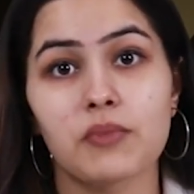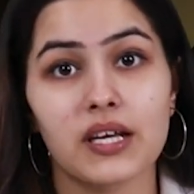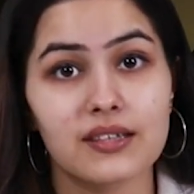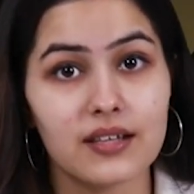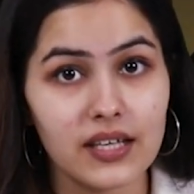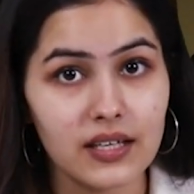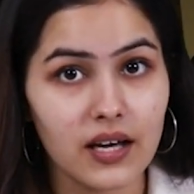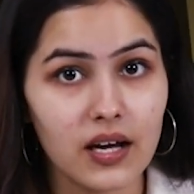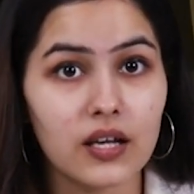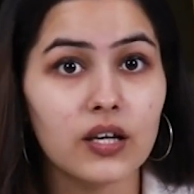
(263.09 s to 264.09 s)

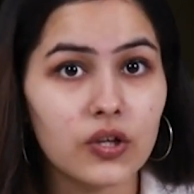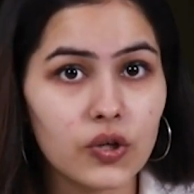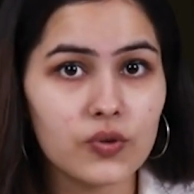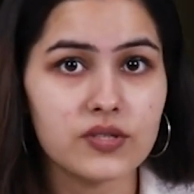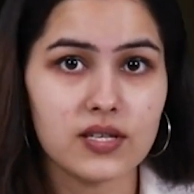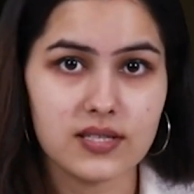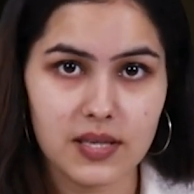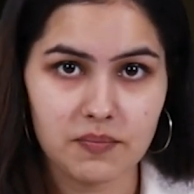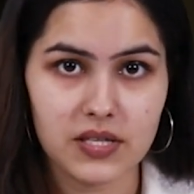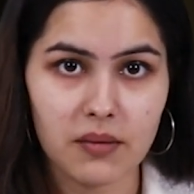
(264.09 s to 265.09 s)
Magdalena lose this
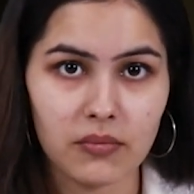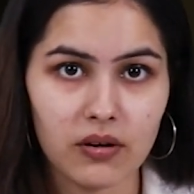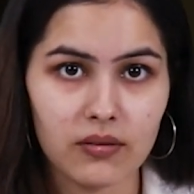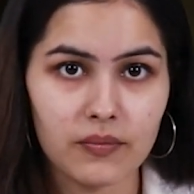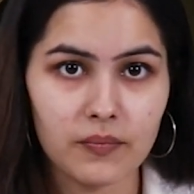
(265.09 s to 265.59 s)
September.